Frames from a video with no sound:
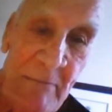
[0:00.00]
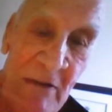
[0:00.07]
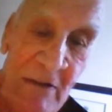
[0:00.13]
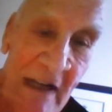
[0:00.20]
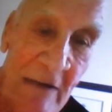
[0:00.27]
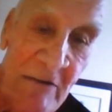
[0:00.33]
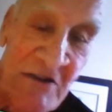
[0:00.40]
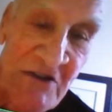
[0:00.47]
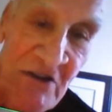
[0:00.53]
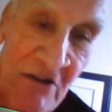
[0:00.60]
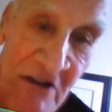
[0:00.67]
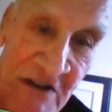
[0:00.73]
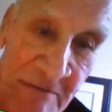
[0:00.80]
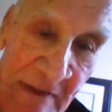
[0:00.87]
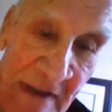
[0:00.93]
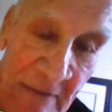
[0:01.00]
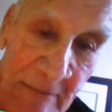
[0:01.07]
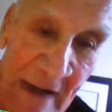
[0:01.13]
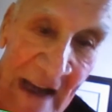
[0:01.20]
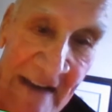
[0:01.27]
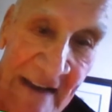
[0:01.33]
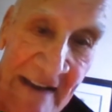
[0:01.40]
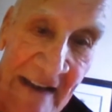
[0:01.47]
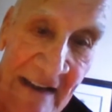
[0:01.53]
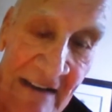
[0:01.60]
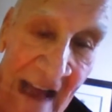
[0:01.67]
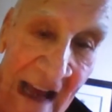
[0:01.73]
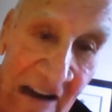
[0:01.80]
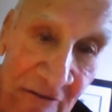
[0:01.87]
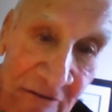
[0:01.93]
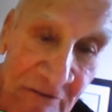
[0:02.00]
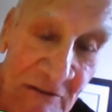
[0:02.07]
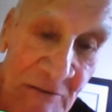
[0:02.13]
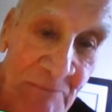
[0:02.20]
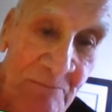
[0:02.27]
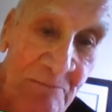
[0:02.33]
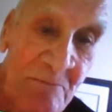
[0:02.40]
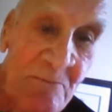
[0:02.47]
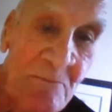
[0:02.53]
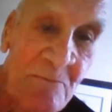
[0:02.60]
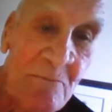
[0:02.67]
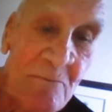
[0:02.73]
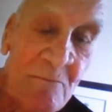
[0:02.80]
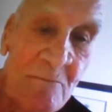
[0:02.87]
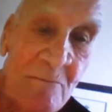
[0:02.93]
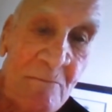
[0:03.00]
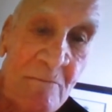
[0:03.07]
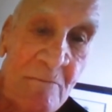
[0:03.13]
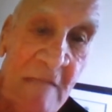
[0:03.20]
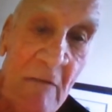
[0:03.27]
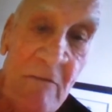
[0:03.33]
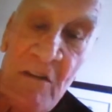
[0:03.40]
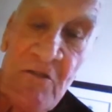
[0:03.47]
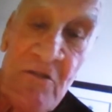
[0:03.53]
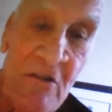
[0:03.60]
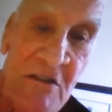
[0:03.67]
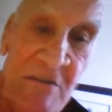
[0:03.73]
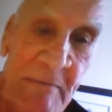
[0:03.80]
people never saw a speed bag in their life. Never saw